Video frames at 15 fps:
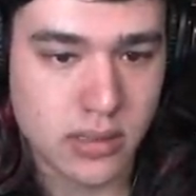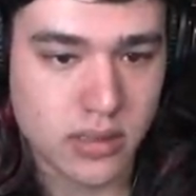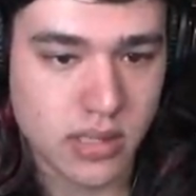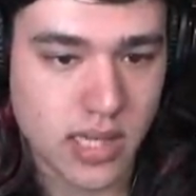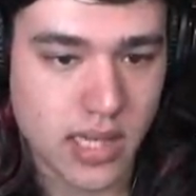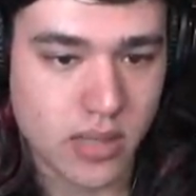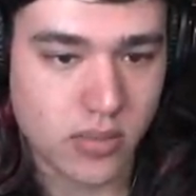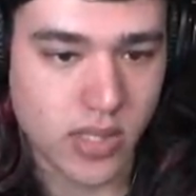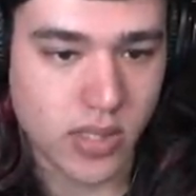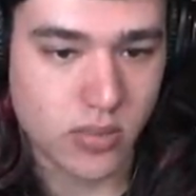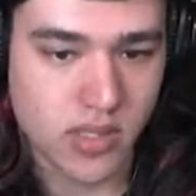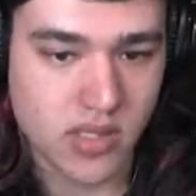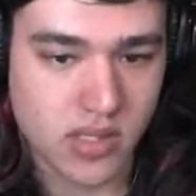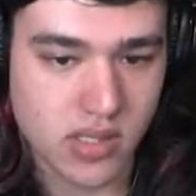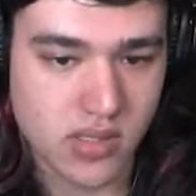Uh, wait,
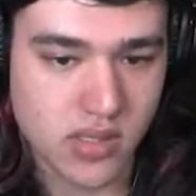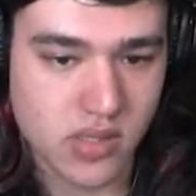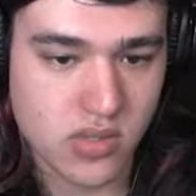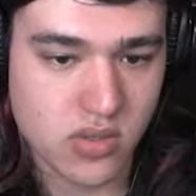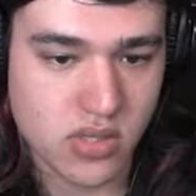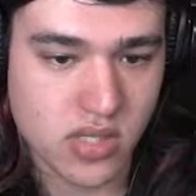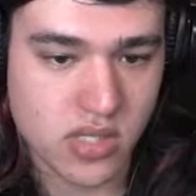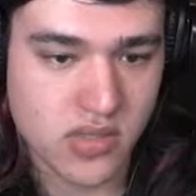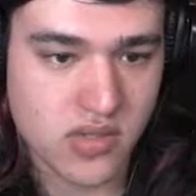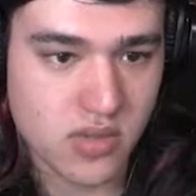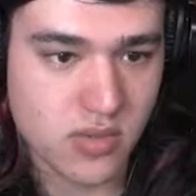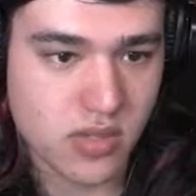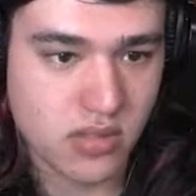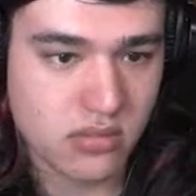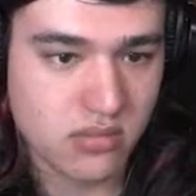what, is he talking to
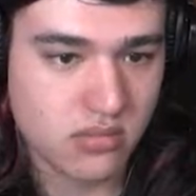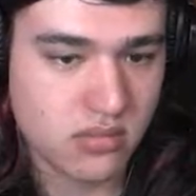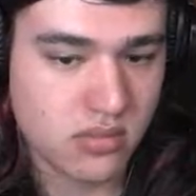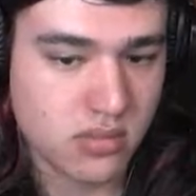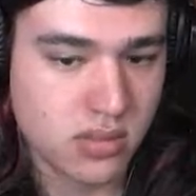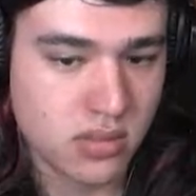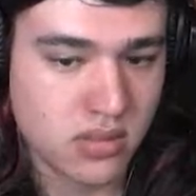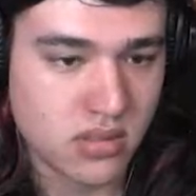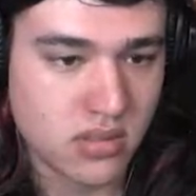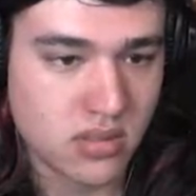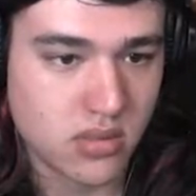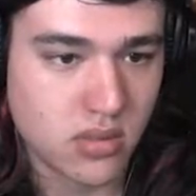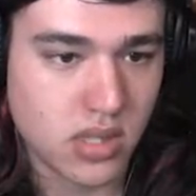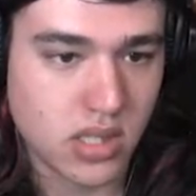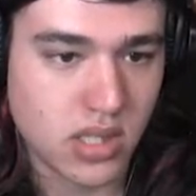someone?
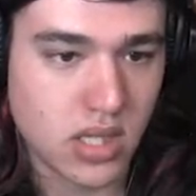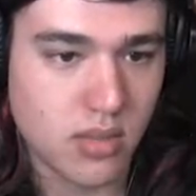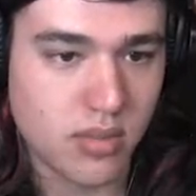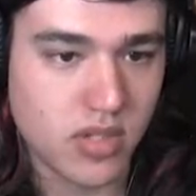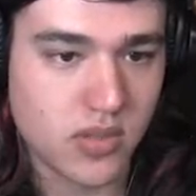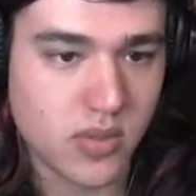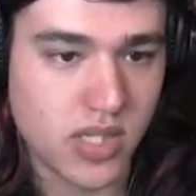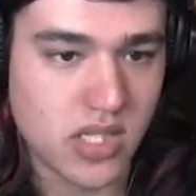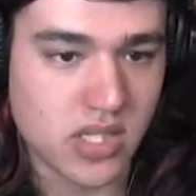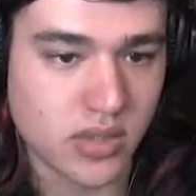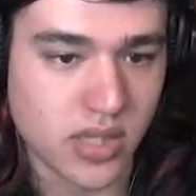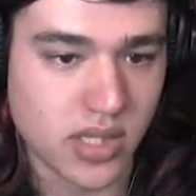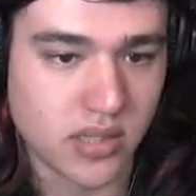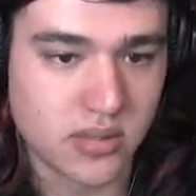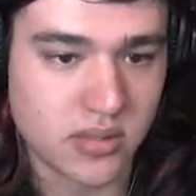What, Globox, what are you
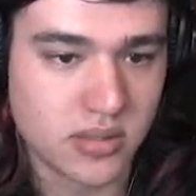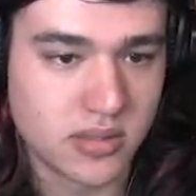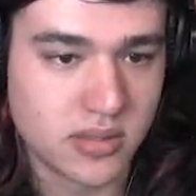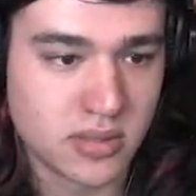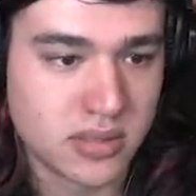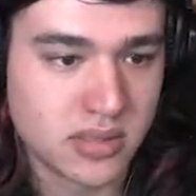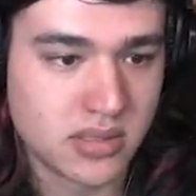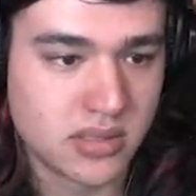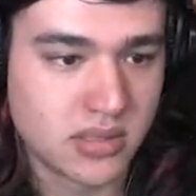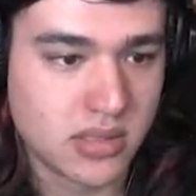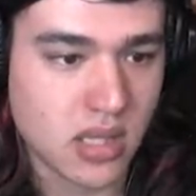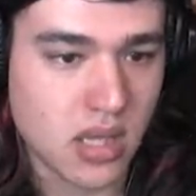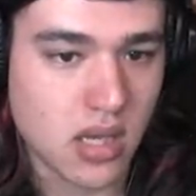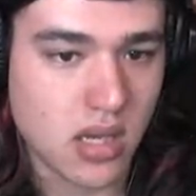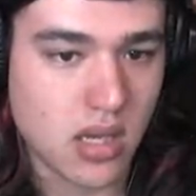doing?
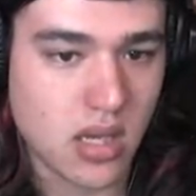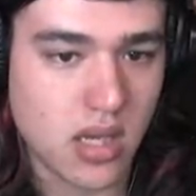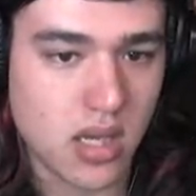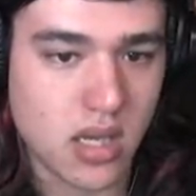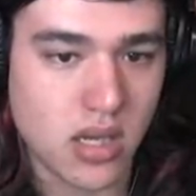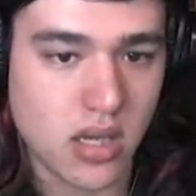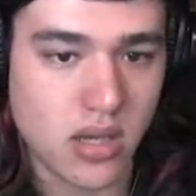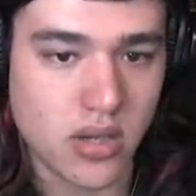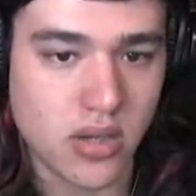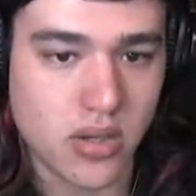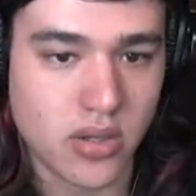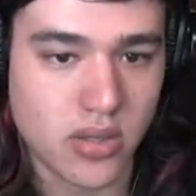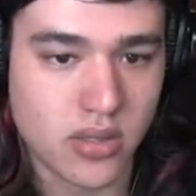Oh.